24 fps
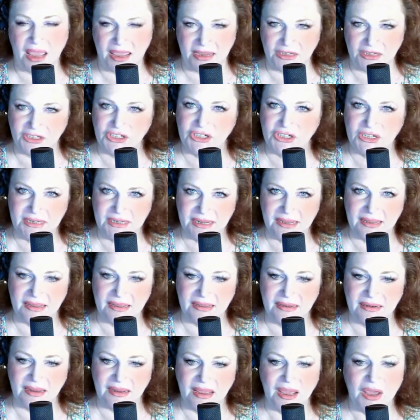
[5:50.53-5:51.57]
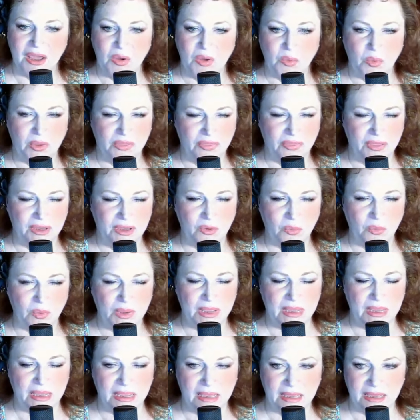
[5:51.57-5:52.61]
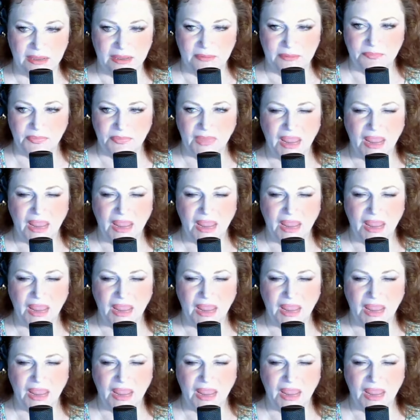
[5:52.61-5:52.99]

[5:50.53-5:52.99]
and she did, within a week.